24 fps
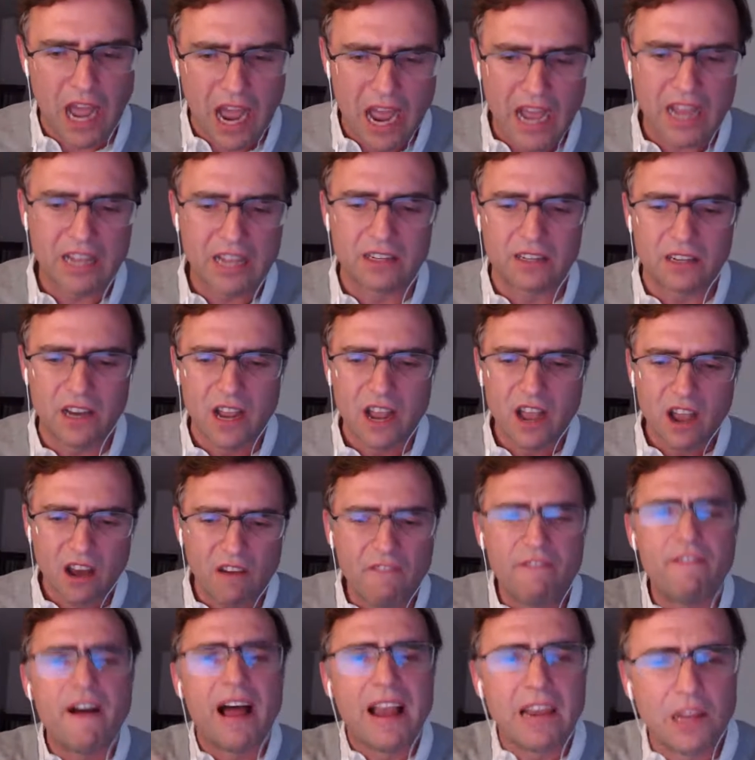has a
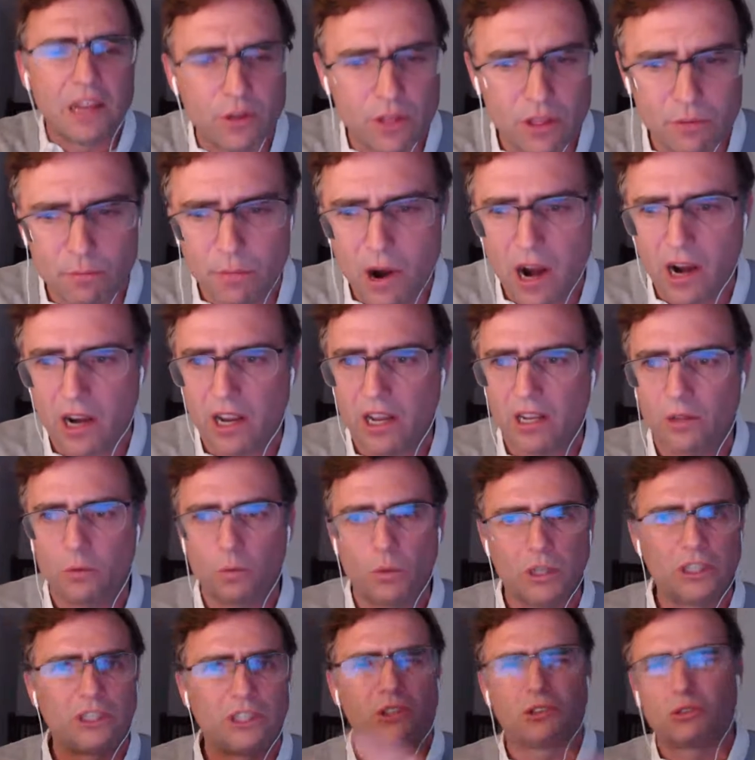value in the market.
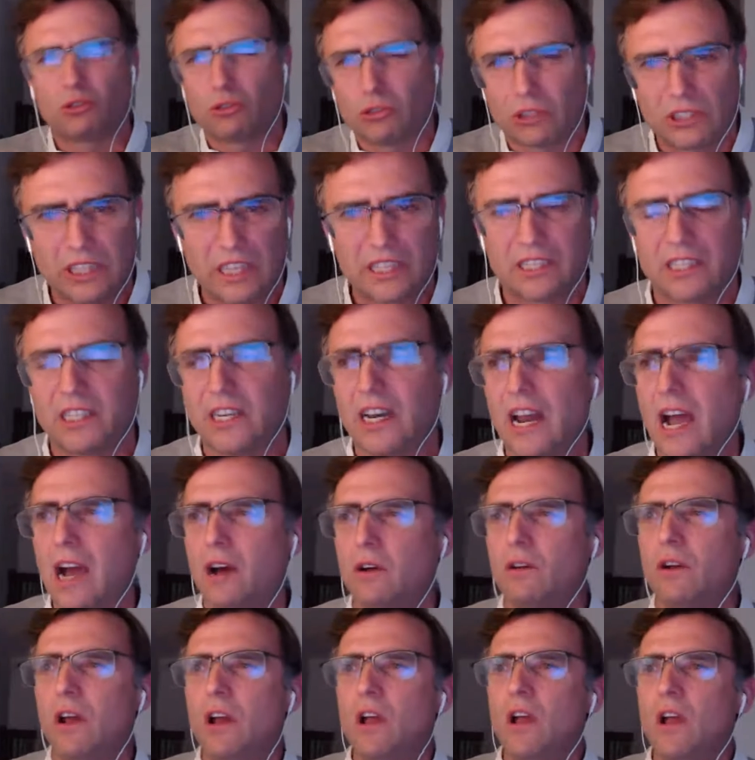We test it
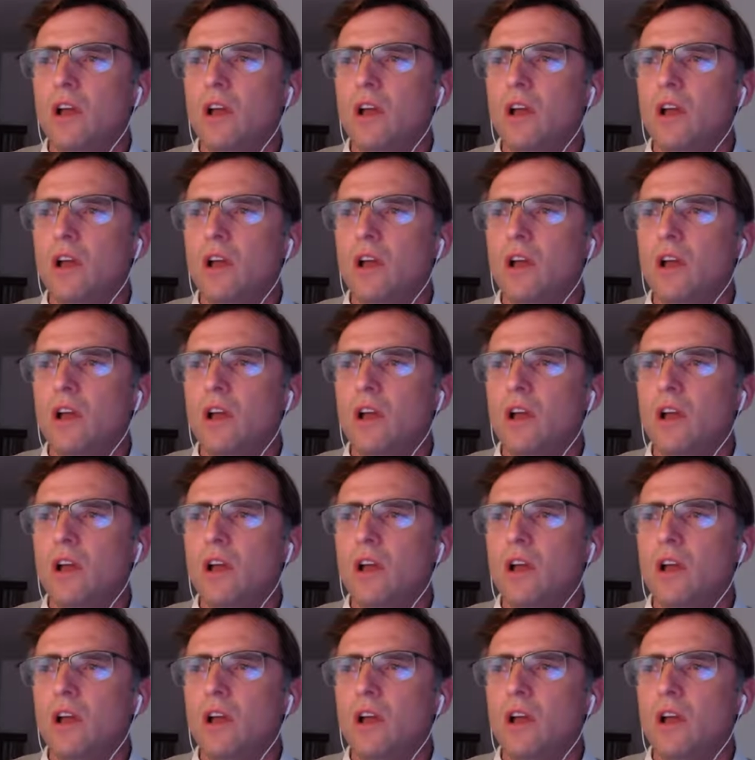out.